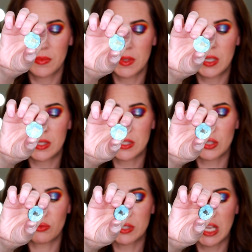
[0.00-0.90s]
It's
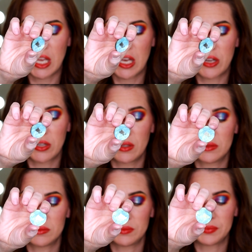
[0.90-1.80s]
so sad.
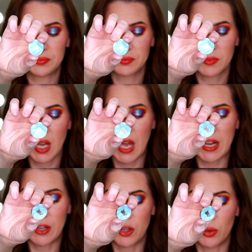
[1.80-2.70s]
I
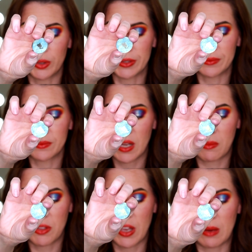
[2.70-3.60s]
need a new one. I'm
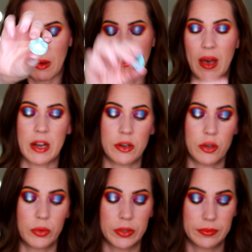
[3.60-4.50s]
thinking about buying a
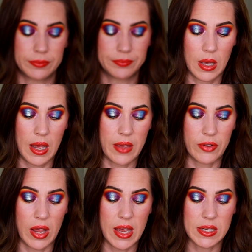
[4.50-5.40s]
new one. I even
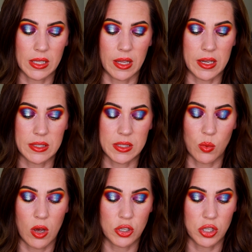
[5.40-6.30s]
hate to like
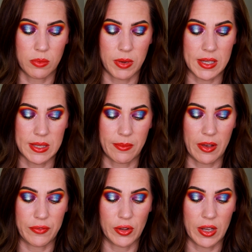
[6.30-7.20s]
swatch it because I
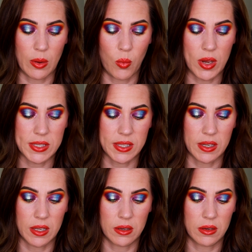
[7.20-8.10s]
feel like I'm wasting
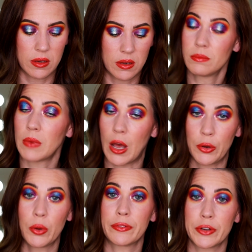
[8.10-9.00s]
it. I'll
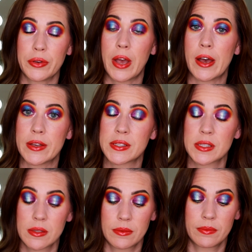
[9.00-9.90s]
do it for you
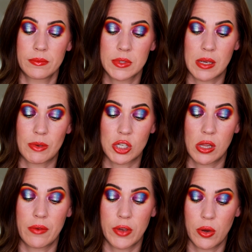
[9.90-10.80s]
guys. That's how much I
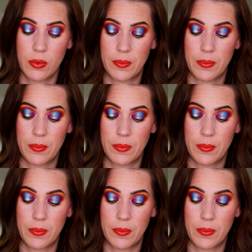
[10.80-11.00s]
love you.